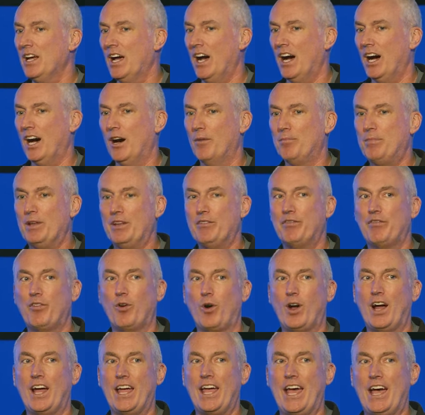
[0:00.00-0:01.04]
uh,
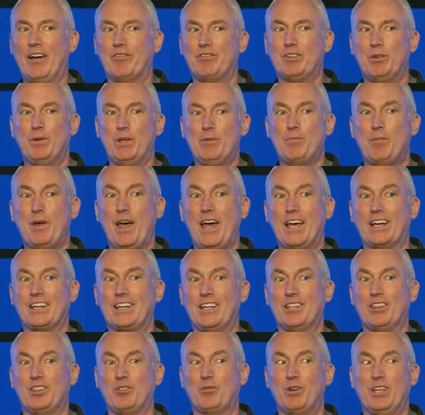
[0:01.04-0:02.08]
before I have to be back
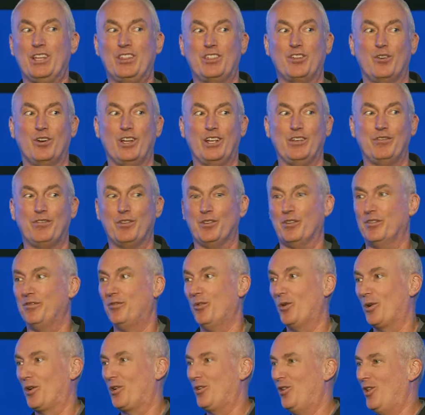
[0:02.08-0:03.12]
at 3.30 for the
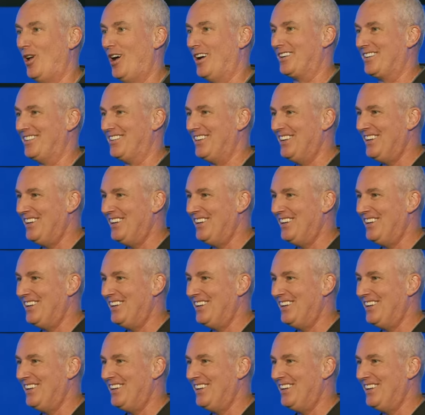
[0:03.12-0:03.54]
four o'clock